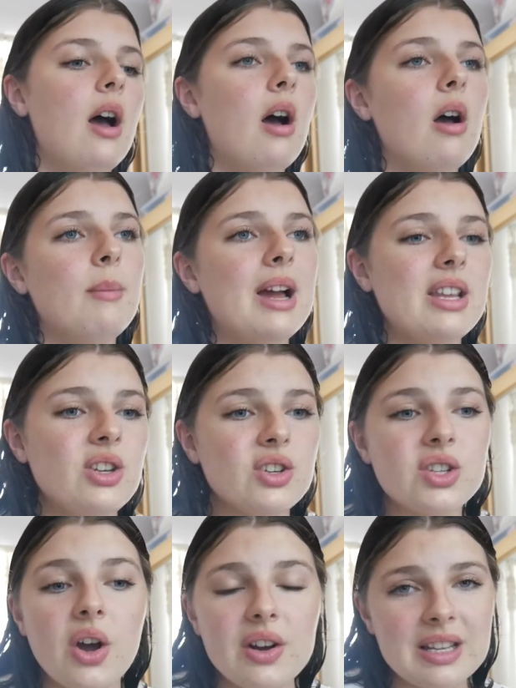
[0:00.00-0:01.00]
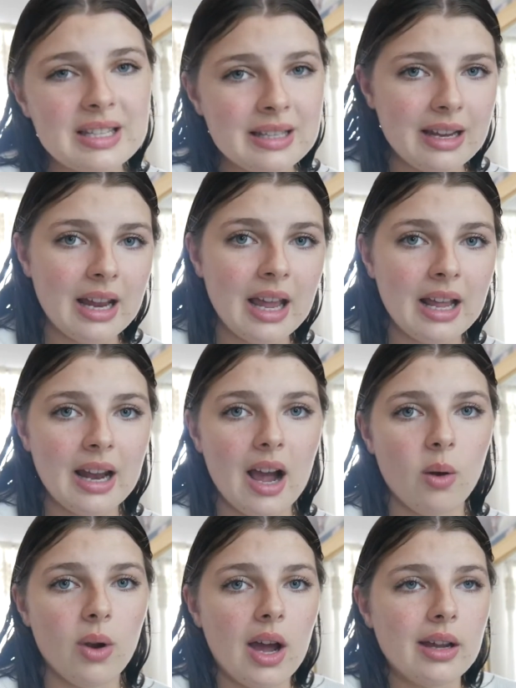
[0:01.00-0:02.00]
and you're just kind of sitting here
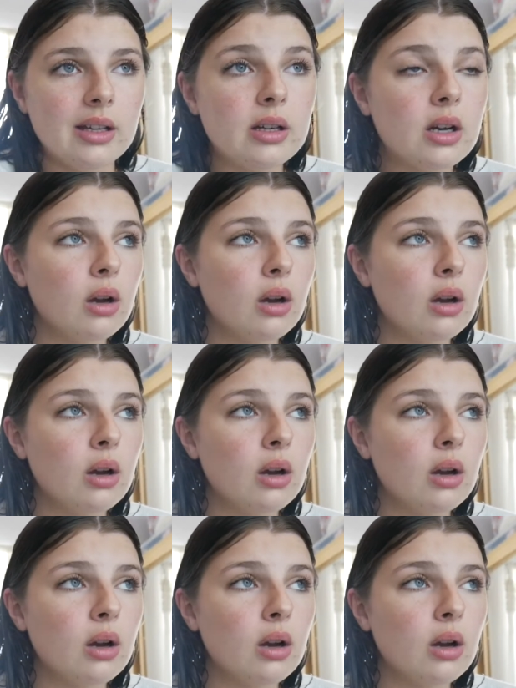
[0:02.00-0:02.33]
now like,